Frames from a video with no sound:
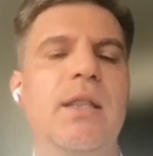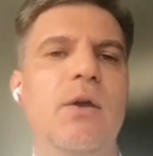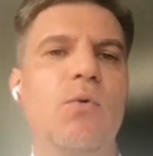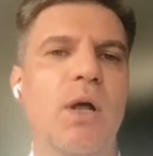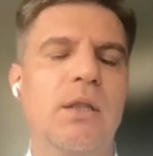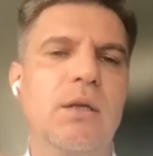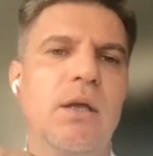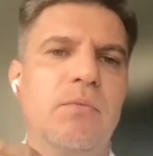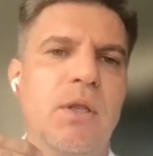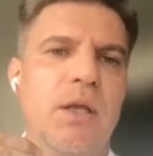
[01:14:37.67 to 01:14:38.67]
and they want
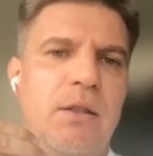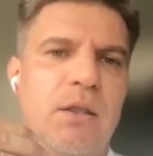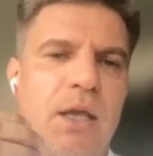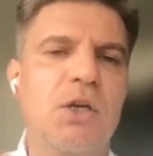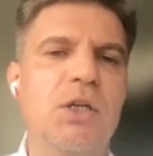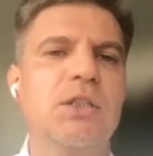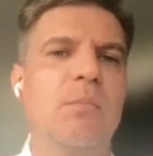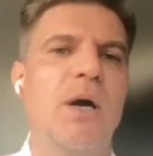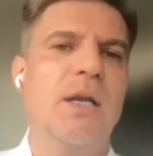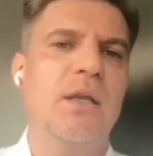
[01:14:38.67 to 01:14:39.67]
and they increase
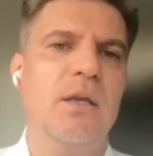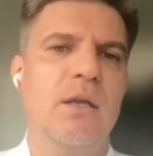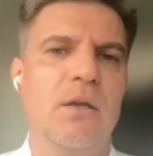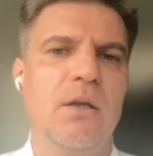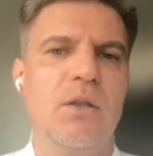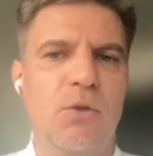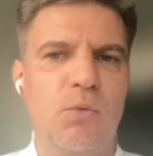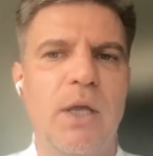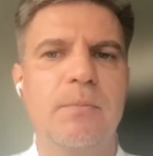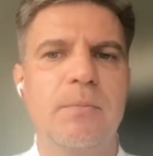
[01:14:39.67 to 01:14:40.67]
their money in
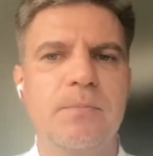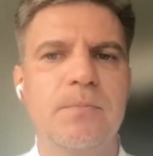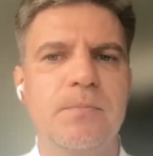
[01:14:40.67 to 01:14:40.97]
that way.